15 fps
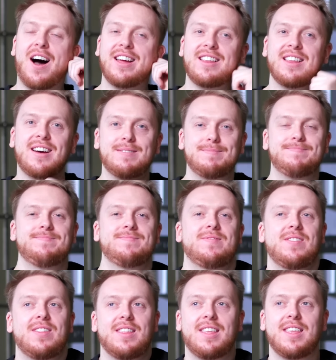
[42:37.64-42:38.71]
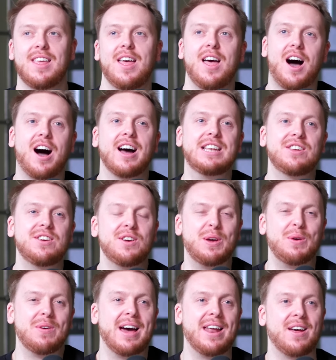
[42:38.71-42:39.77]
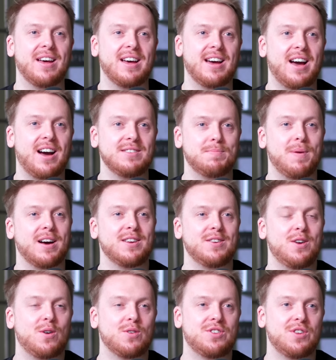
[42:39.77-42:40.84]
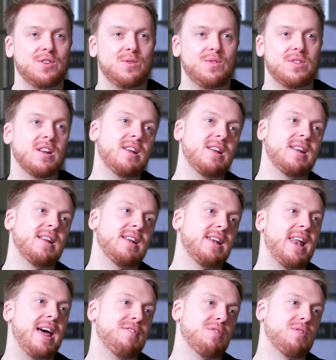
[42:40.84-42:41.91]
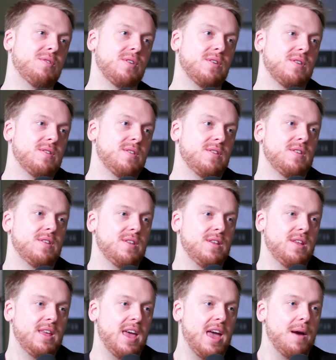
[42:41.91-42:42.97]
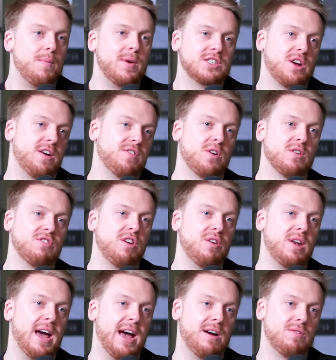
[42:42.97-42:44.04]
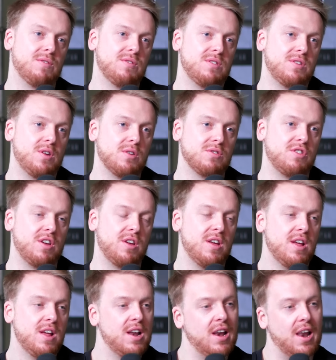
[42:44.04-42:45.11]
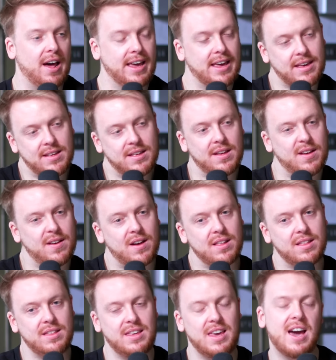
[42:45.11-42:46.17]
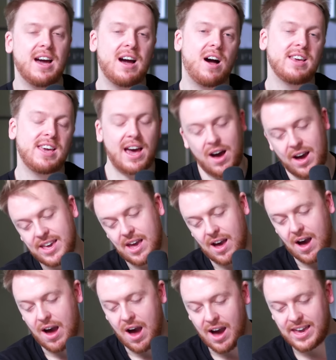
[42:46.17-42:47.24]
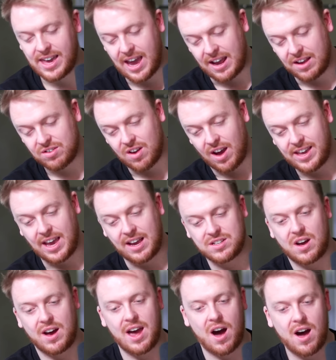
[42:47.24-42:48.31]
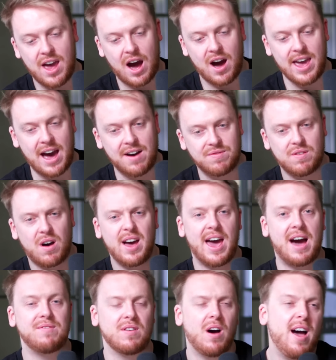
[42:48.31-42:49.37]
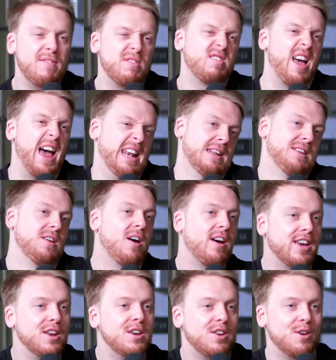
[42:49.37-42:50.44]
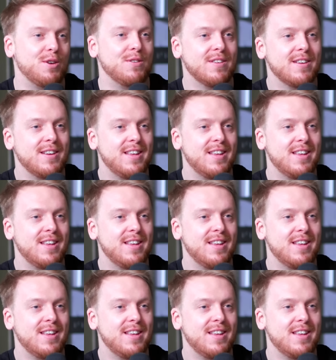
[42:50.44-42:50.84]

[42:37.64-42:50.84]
I I do, and I, I but not to the level in which I've got to now. Not to like yeah i get i, I guess i guess I, I i have i have i have a talent i can do